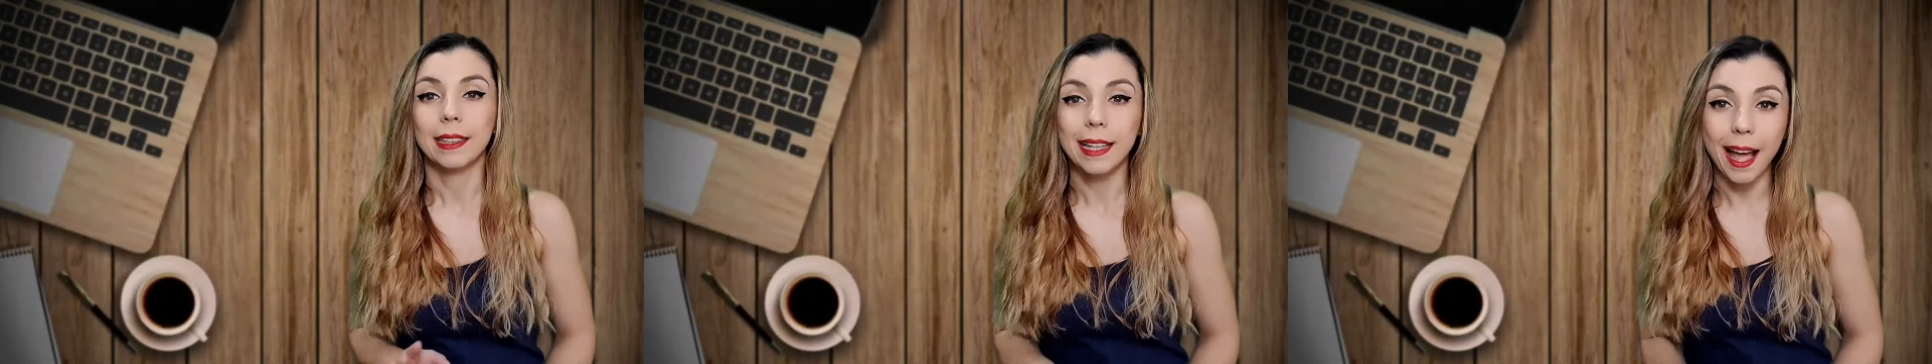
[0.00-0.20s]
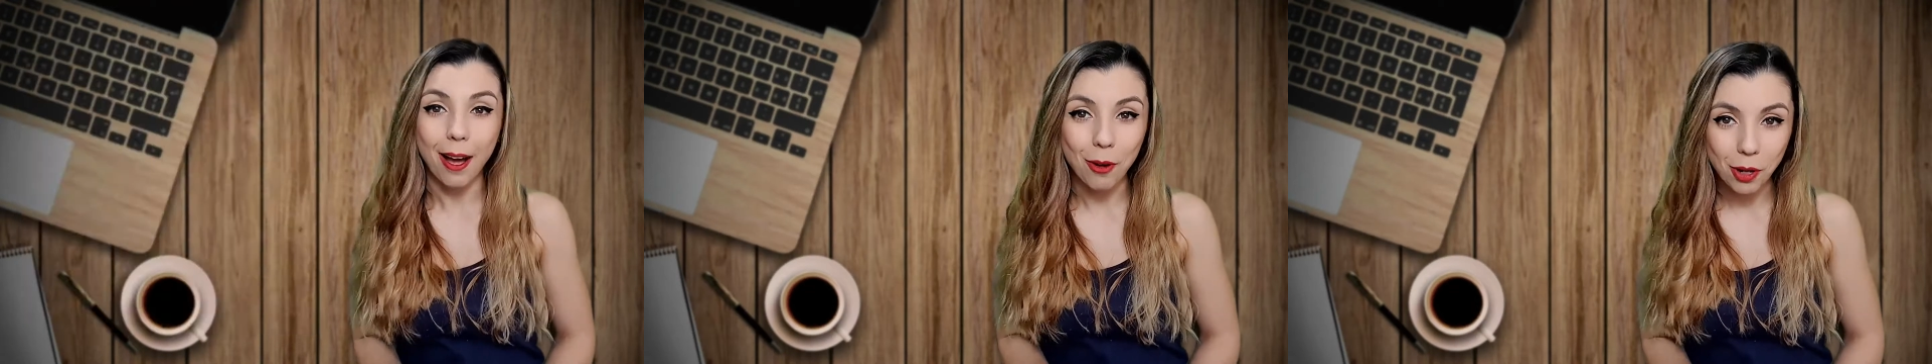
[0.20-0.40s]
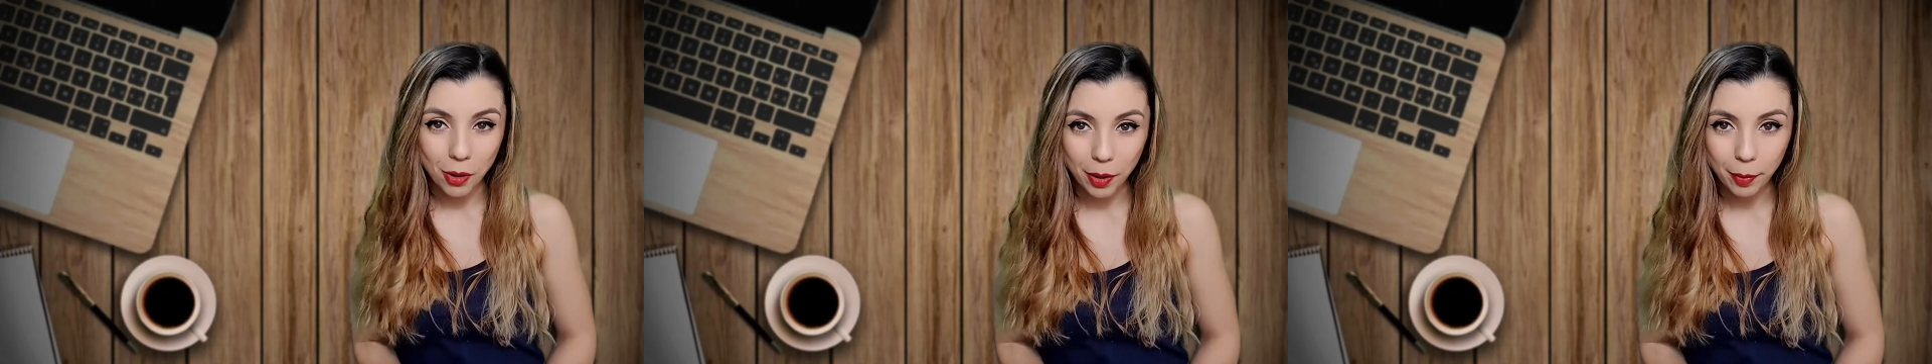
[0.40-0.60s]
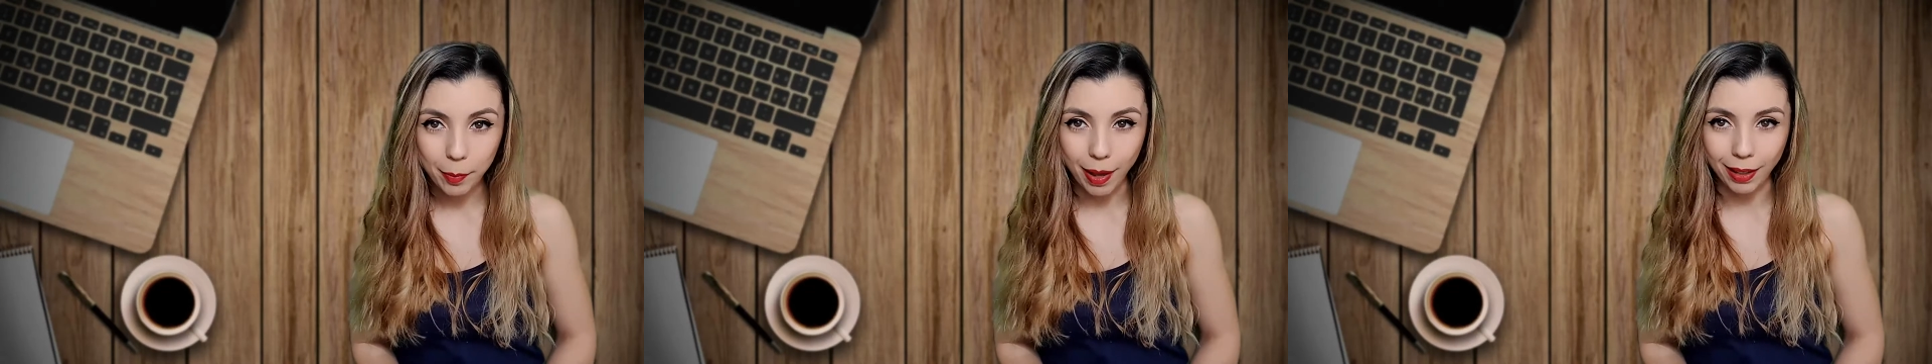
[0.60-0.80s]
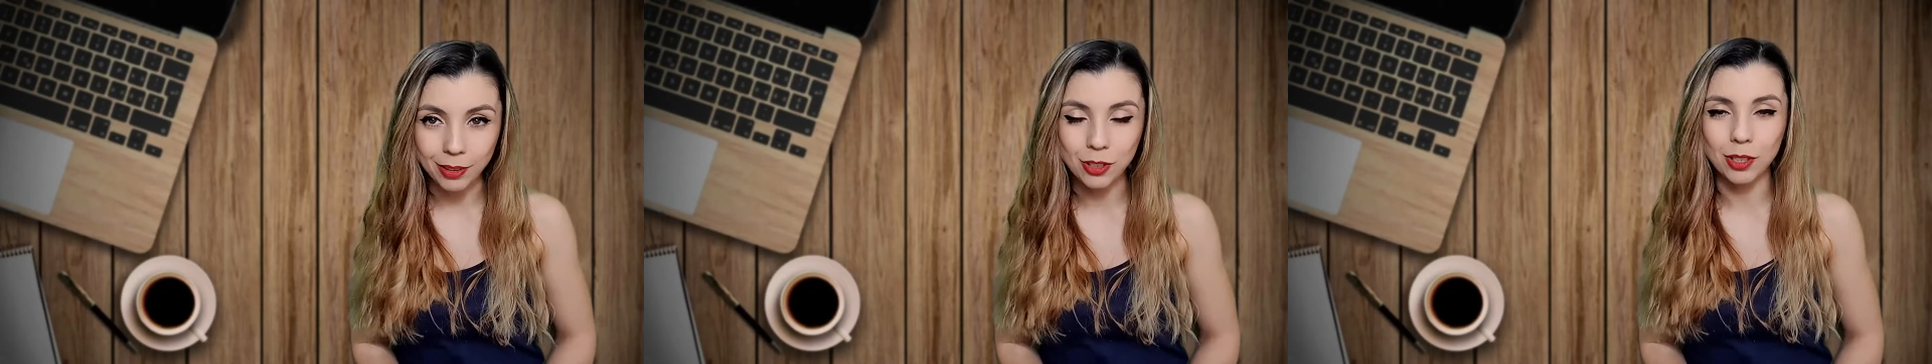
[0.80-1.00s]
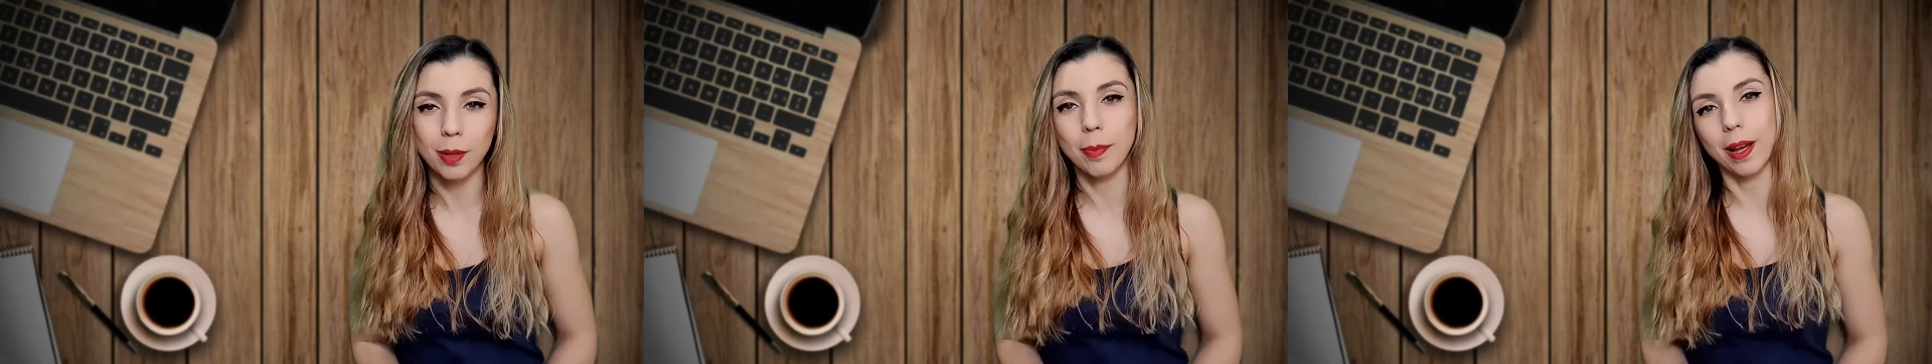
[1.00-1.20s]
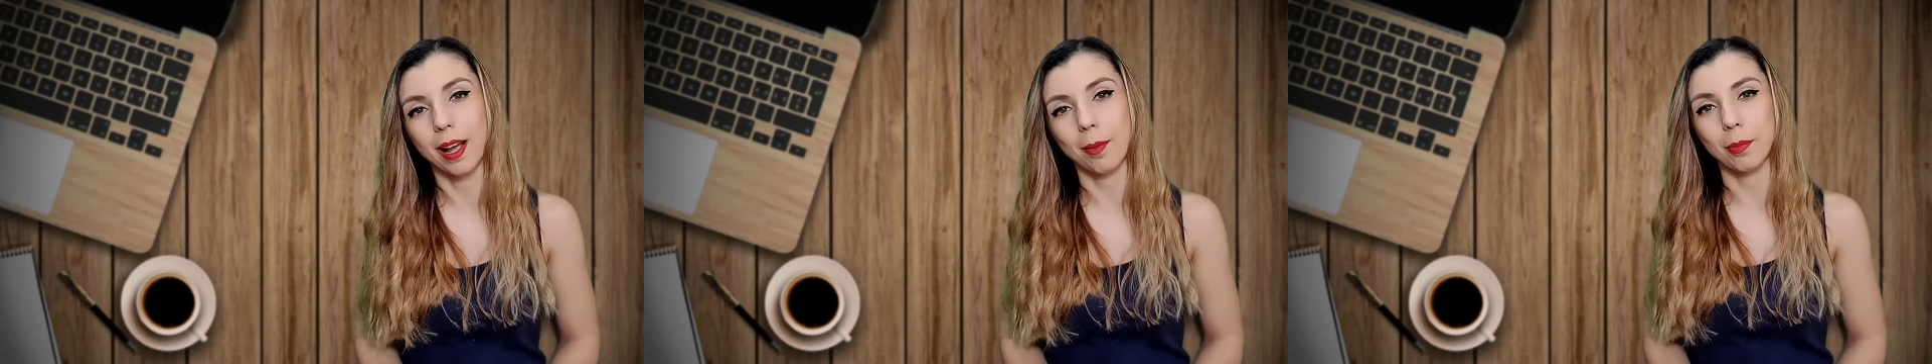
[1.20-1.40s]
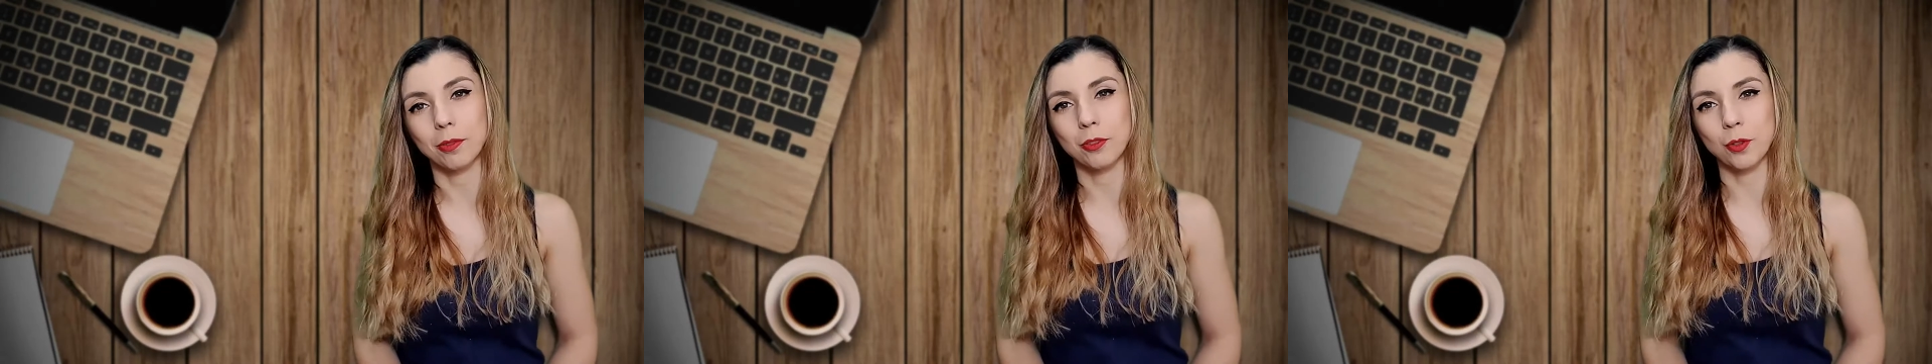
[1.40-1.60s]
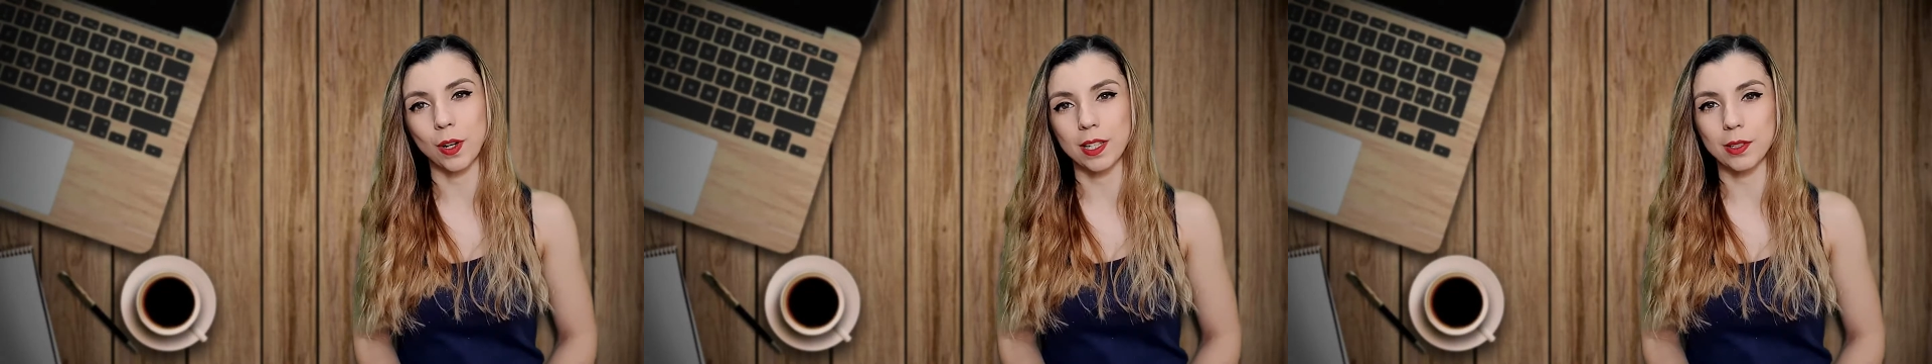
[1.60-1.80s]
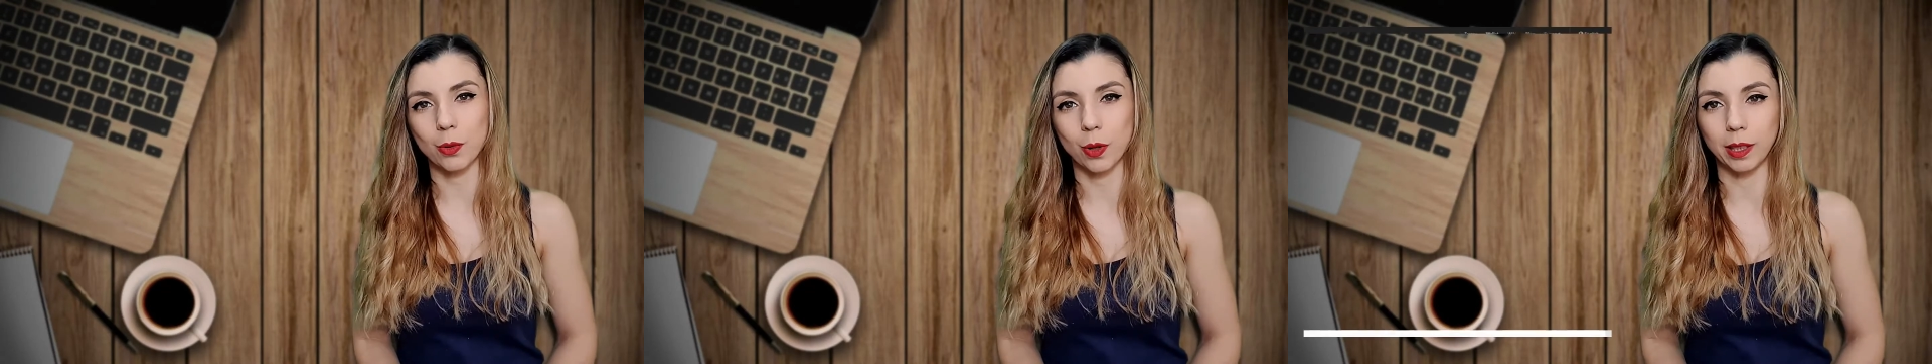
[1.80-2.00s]
Now, going back to the backup of
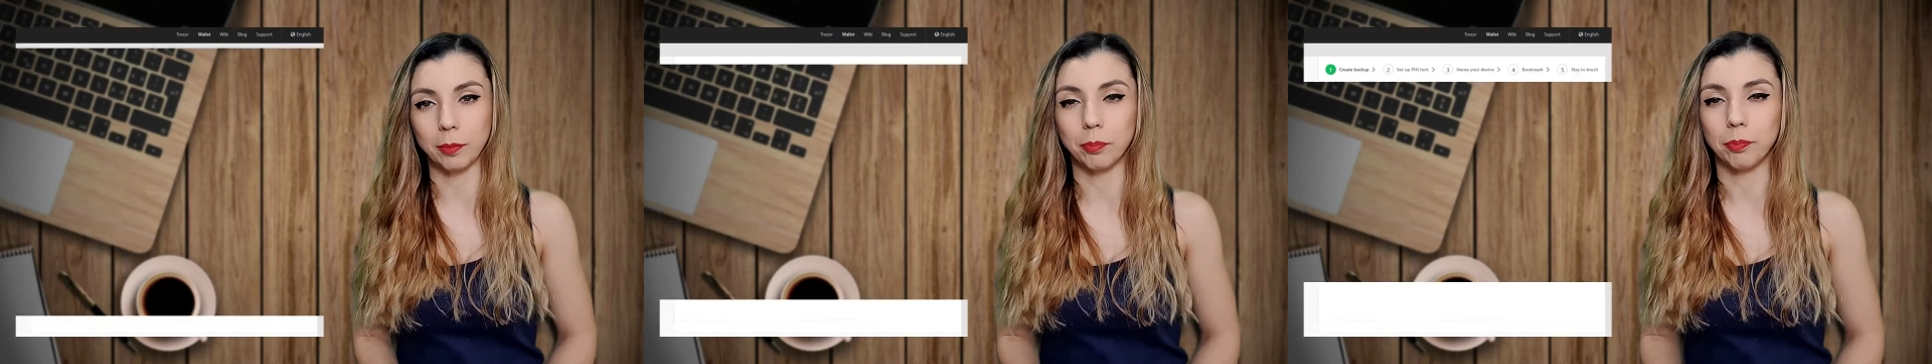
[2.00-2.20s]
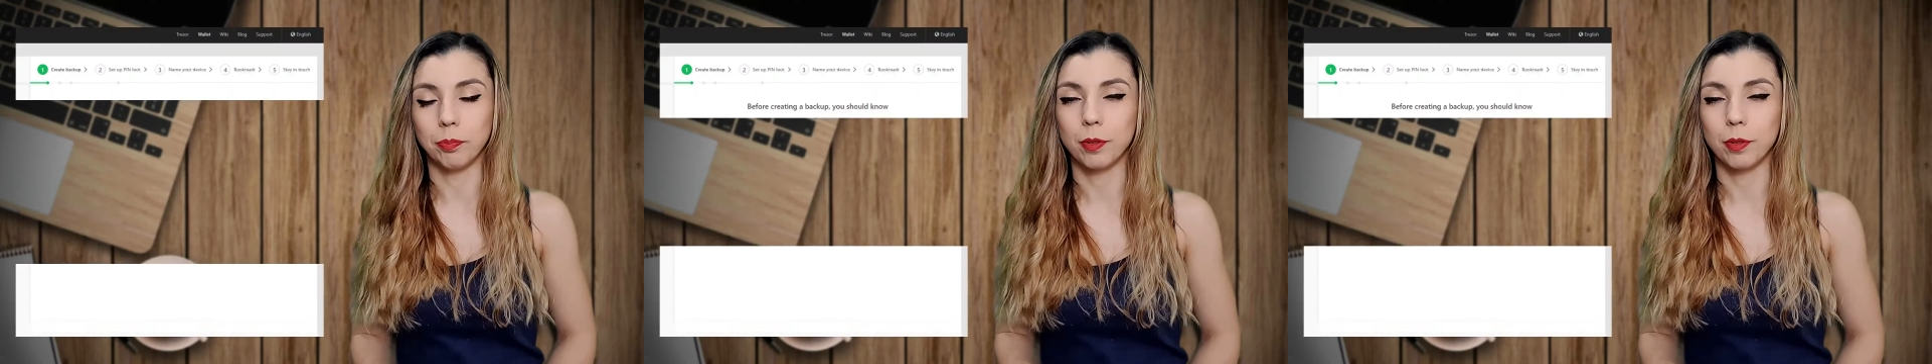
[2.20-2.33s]
Trezor One.